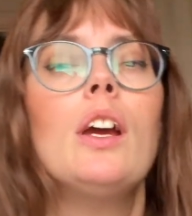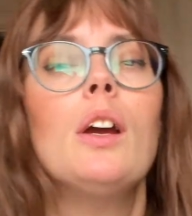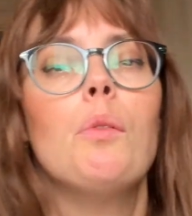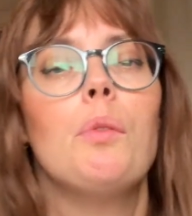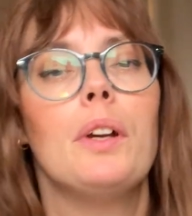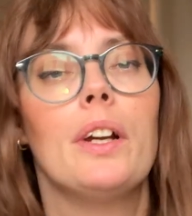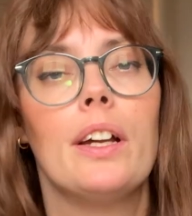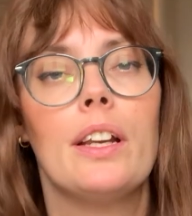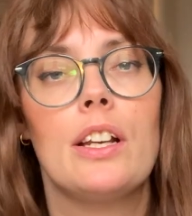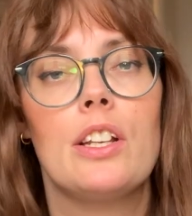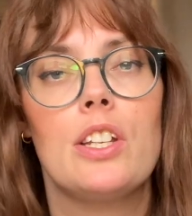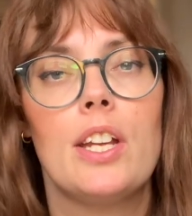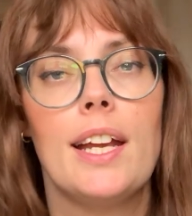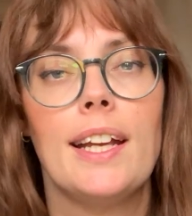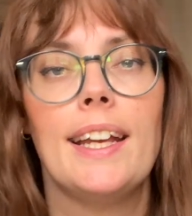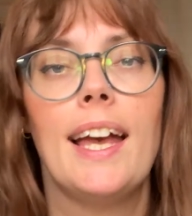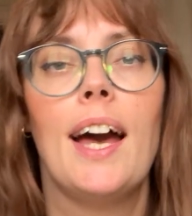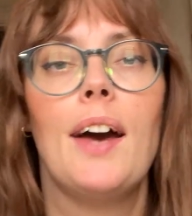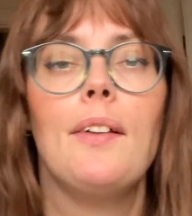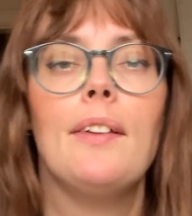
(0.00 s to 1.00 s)
We're gonna
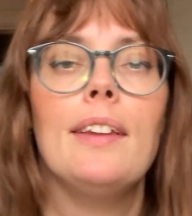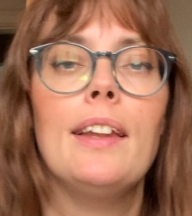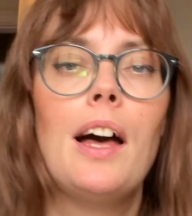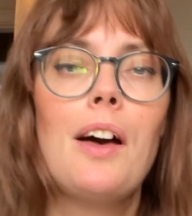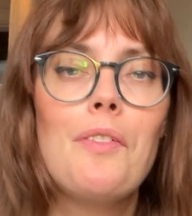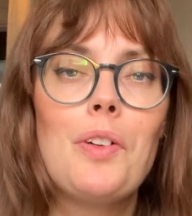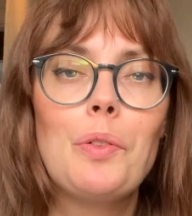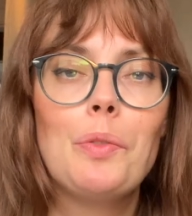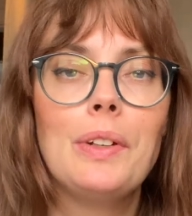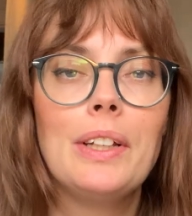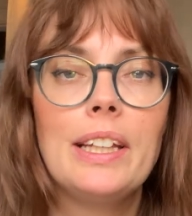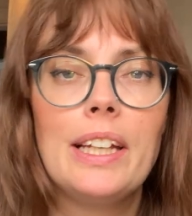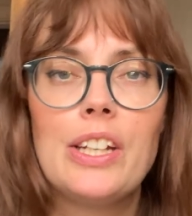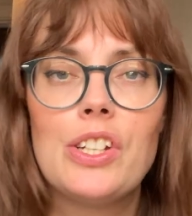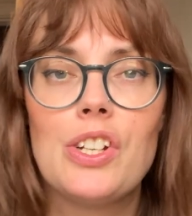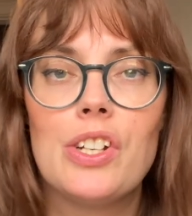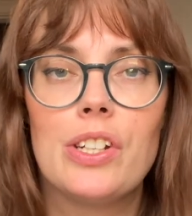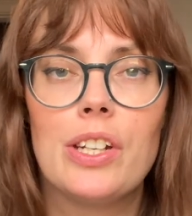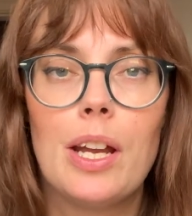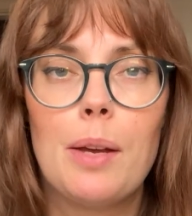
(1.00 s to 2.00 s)
check out love and
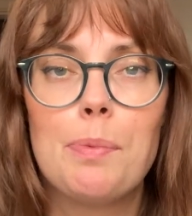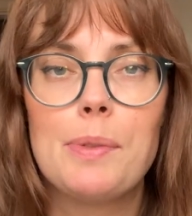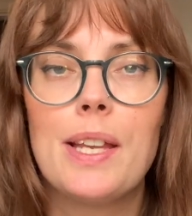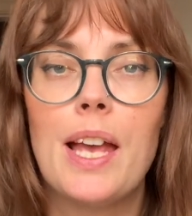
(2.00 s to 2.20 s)
relationships,